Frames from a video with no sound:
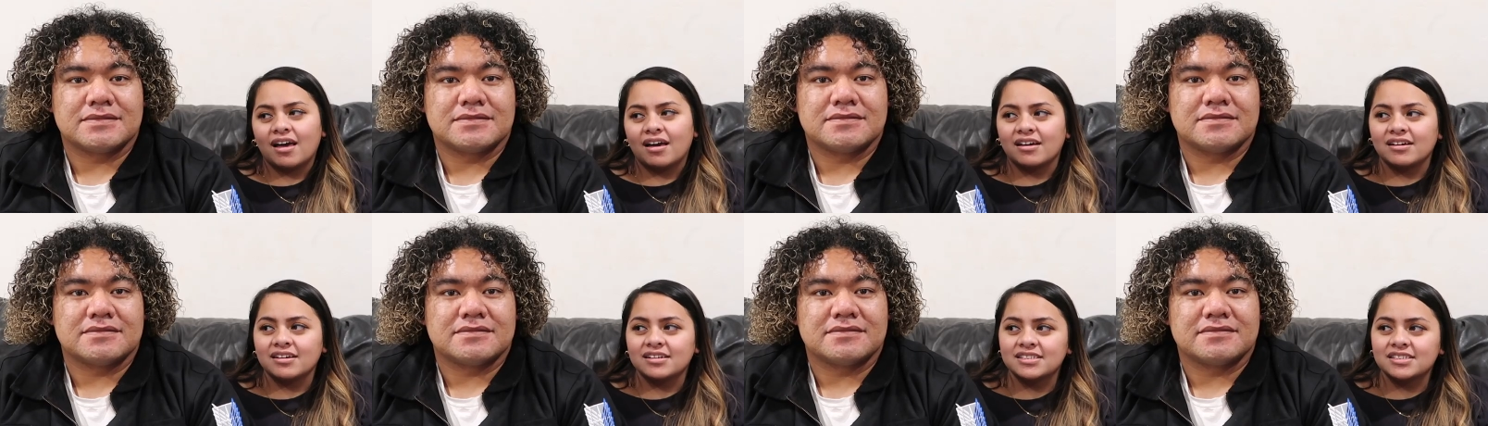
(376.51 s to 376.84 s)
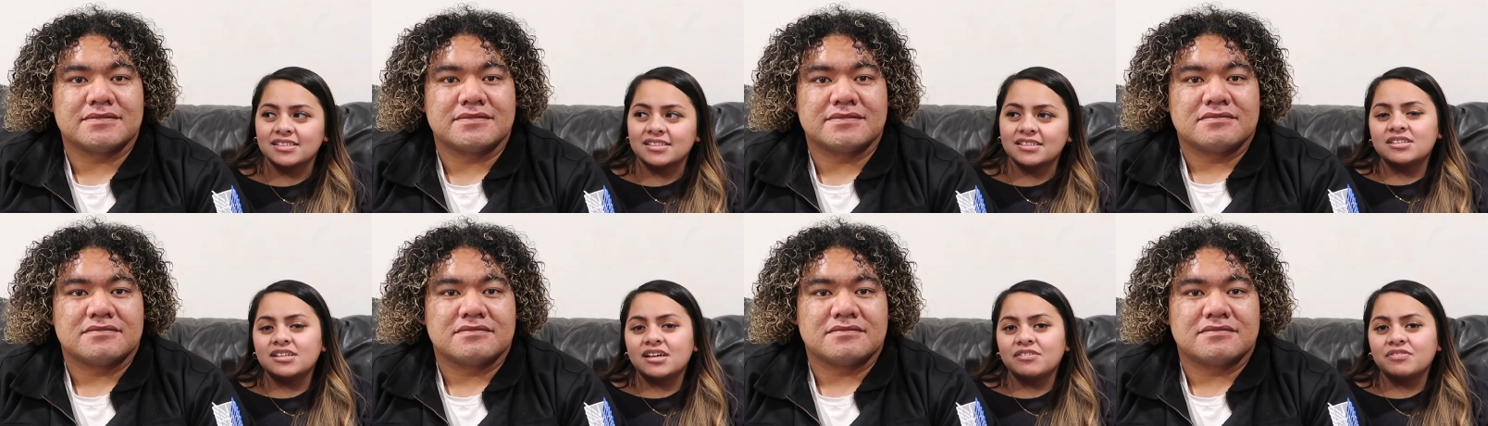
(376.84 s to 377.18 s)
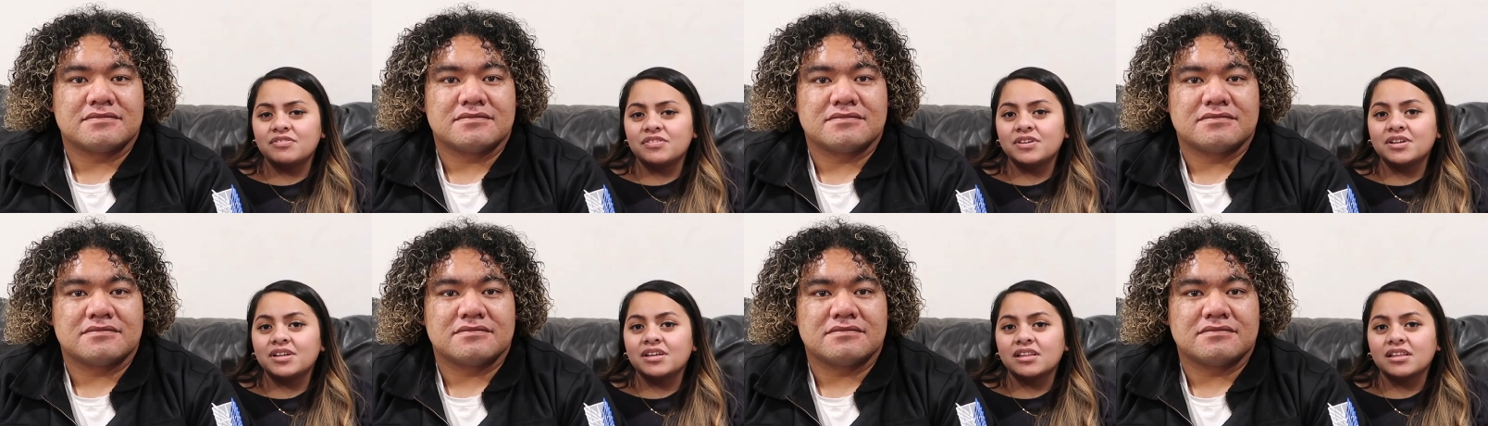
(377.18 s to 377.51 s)
Speaker 1: X,
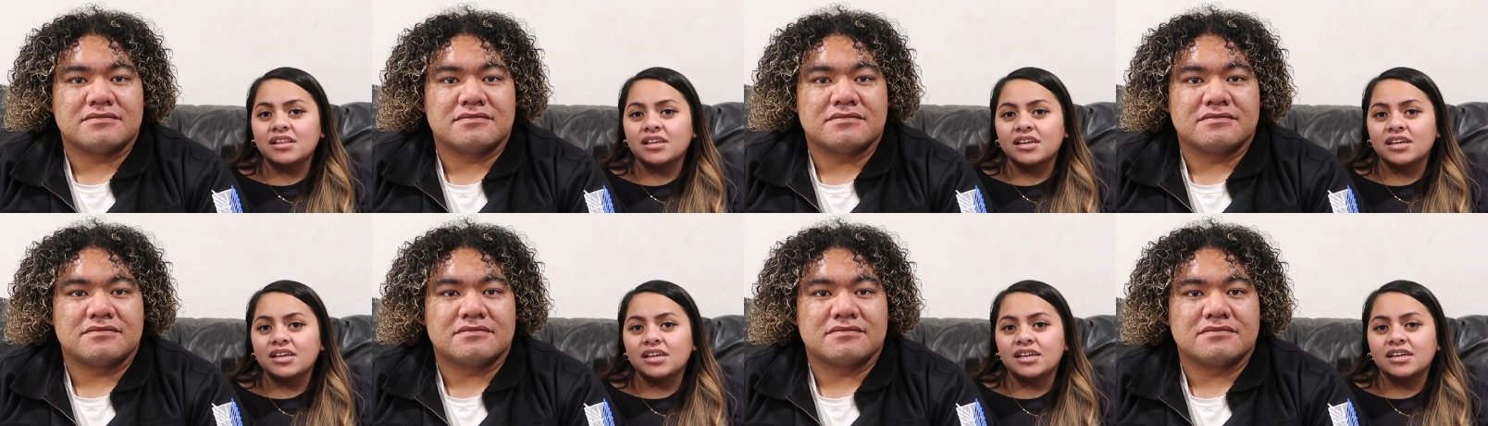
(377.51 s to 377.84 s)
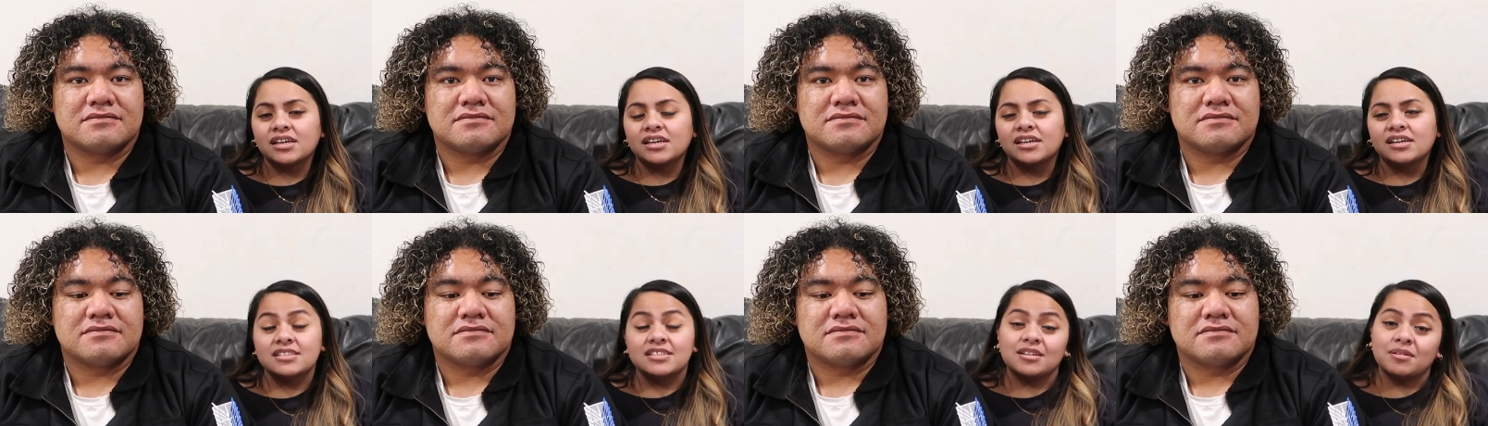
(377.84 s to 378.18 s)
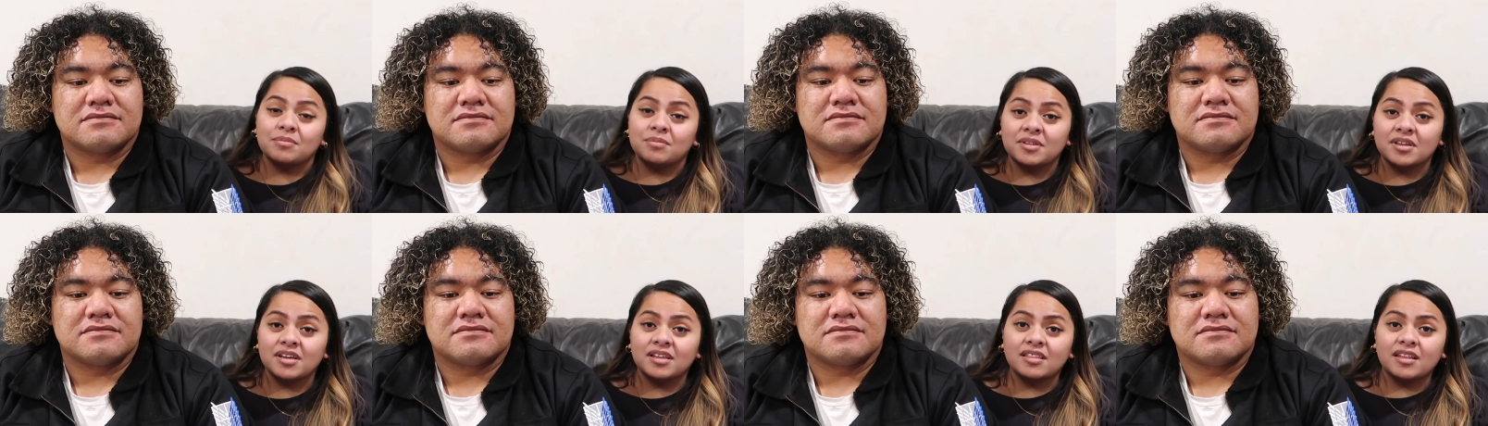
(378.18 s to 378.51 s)
definitely
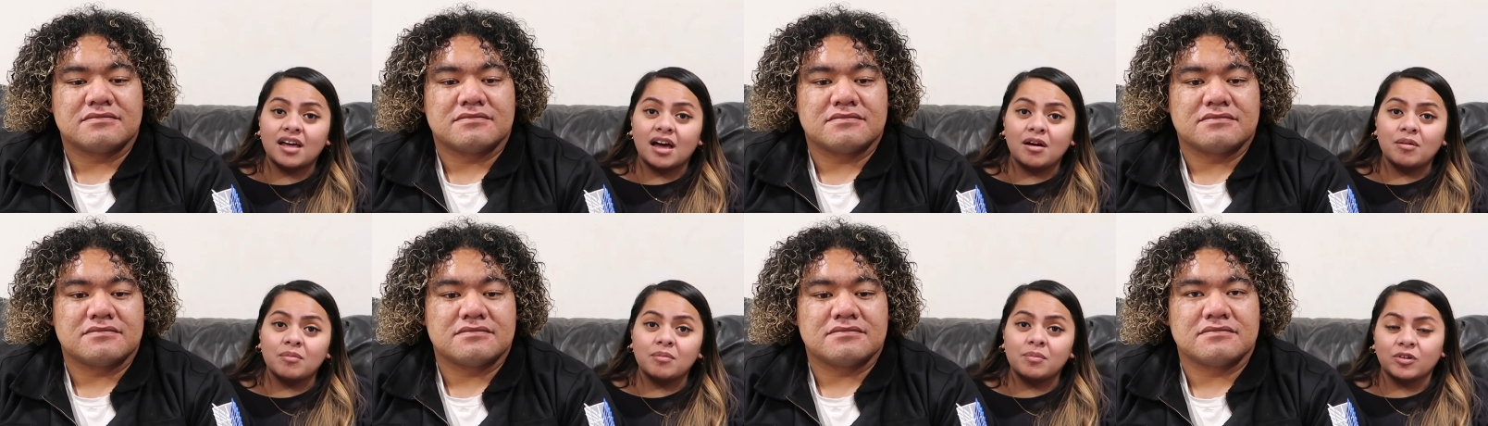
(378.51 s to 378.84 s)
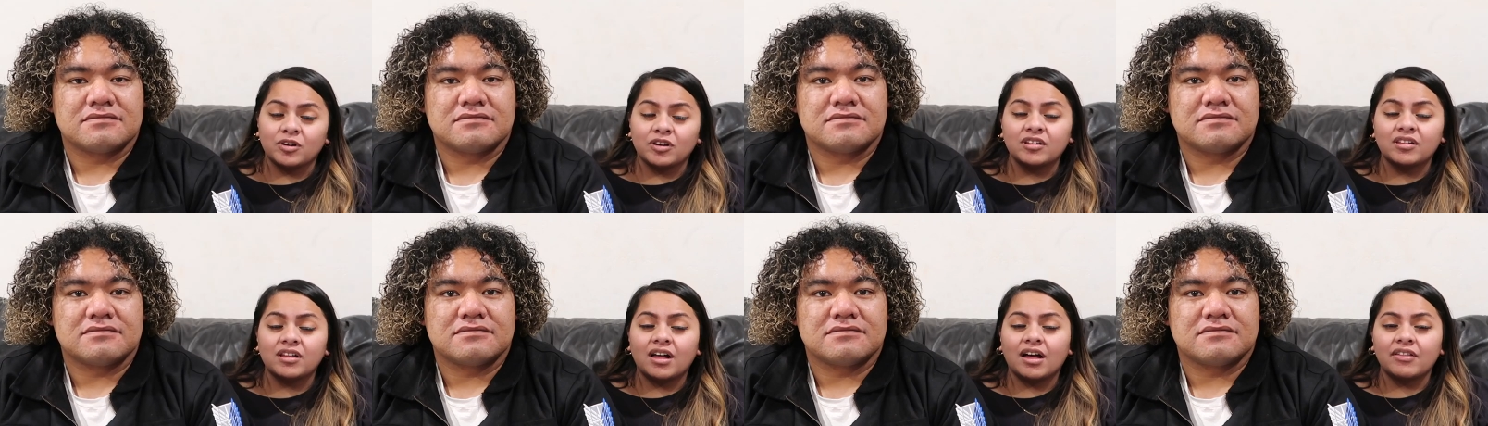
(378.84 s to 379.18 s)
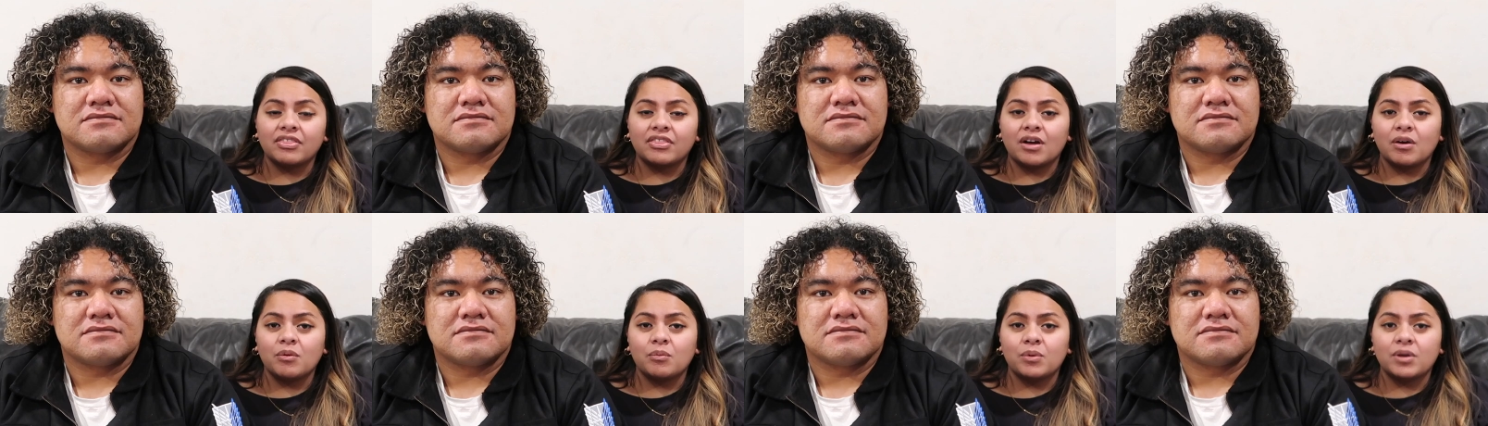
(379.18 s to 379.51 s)
something that we're glad
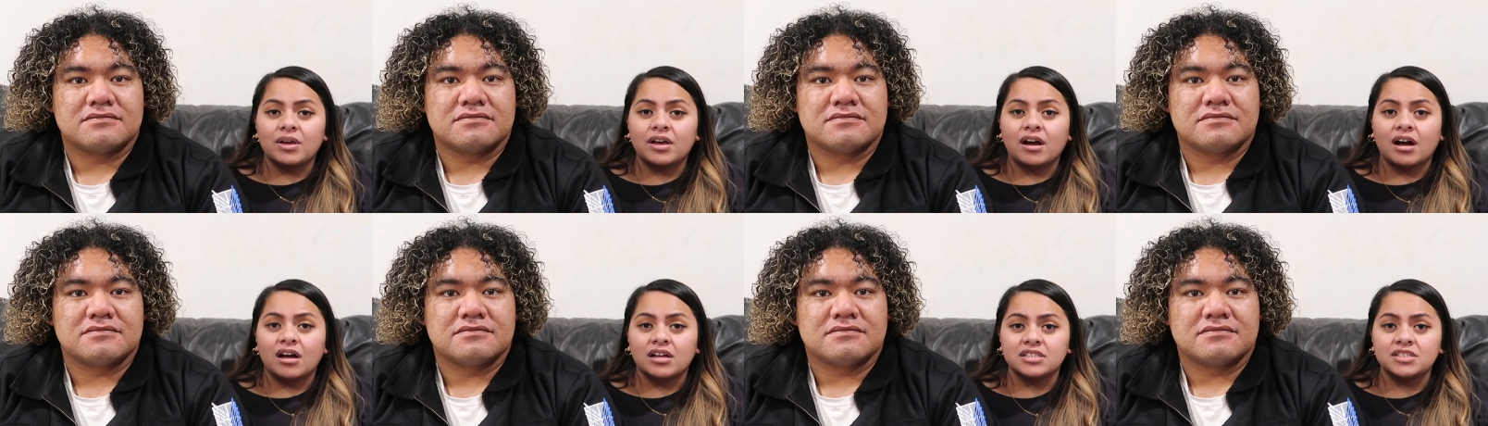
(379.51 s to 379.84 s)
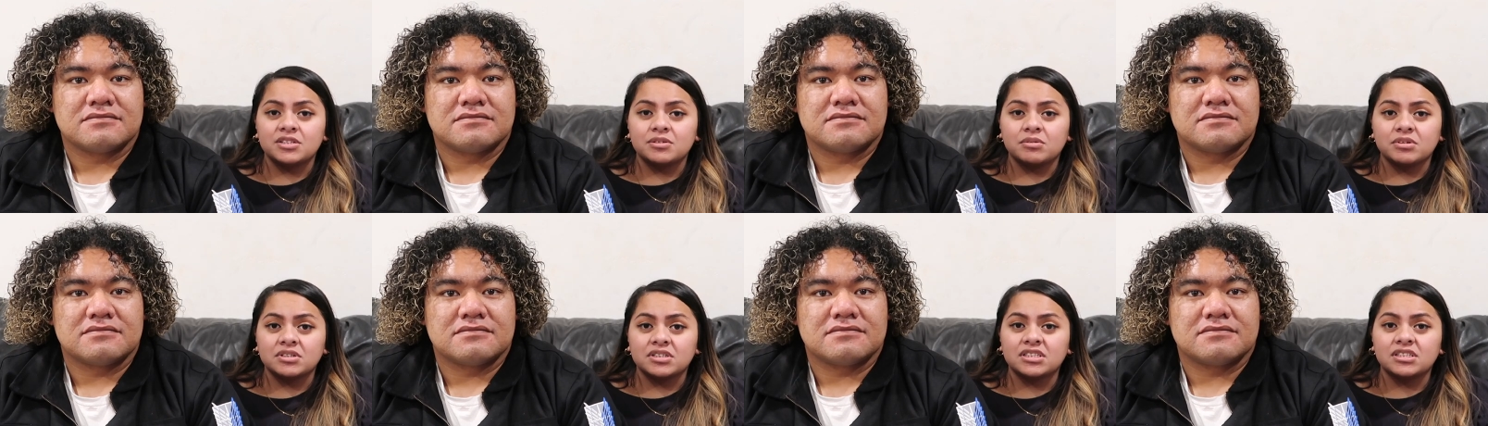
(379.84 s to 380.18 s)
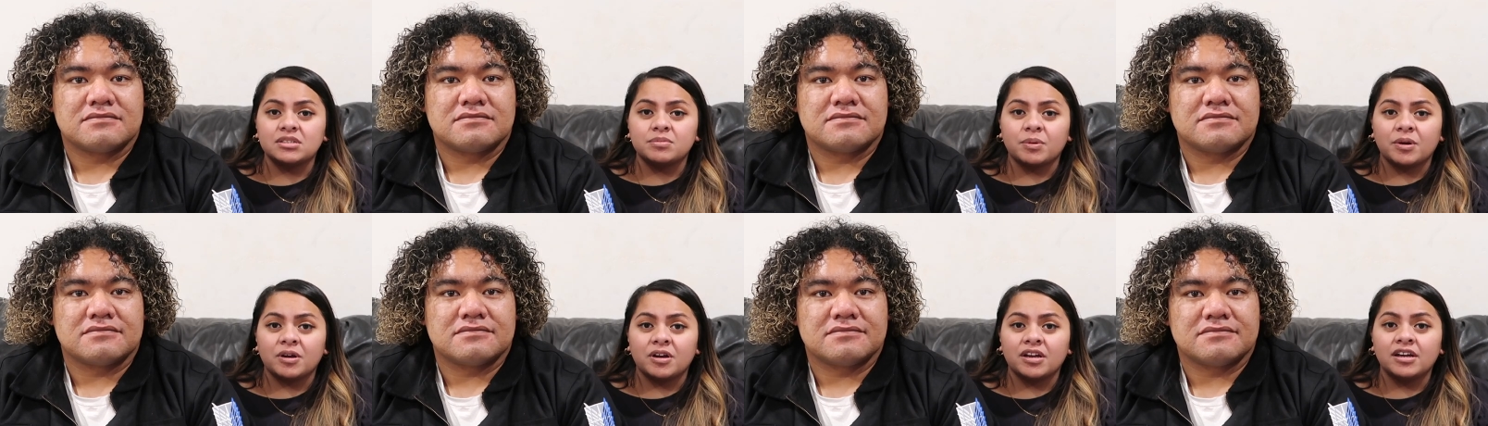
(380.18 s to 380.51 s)
that we got to
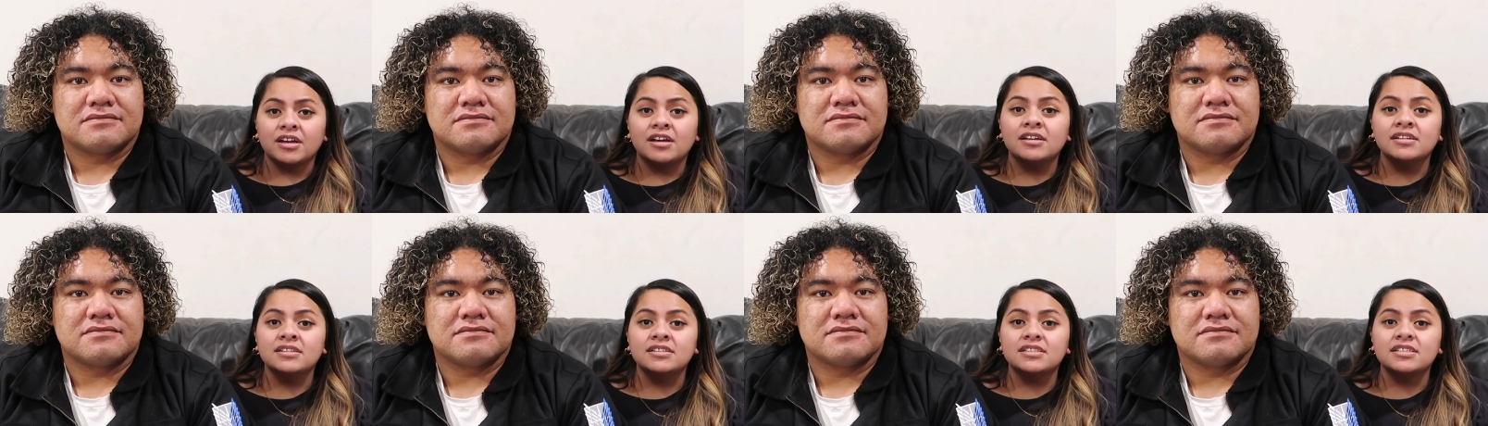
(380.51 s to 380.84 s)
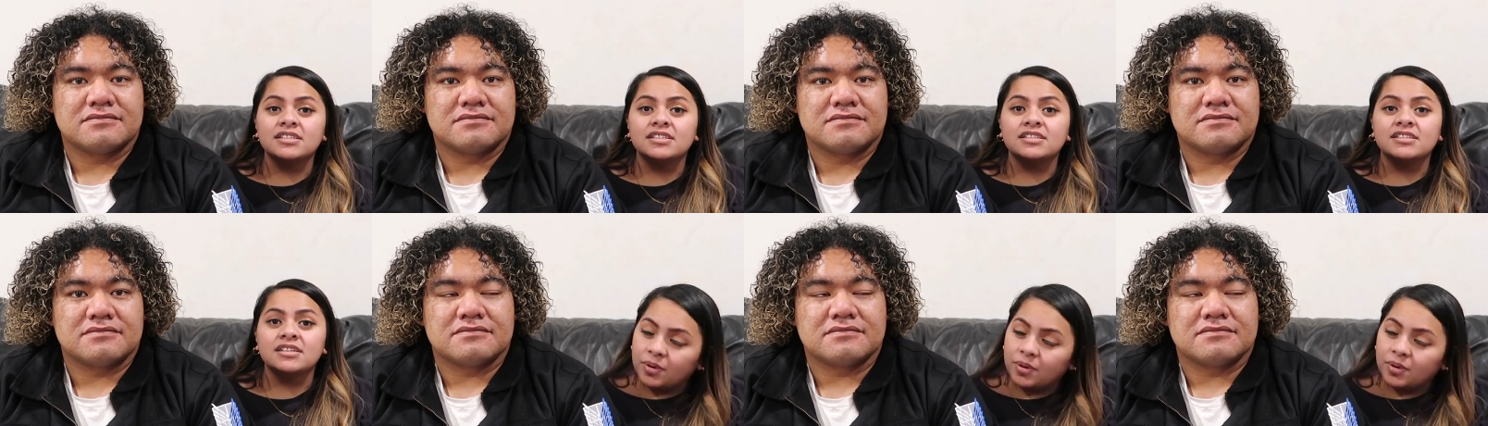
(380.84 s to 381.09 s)
experience.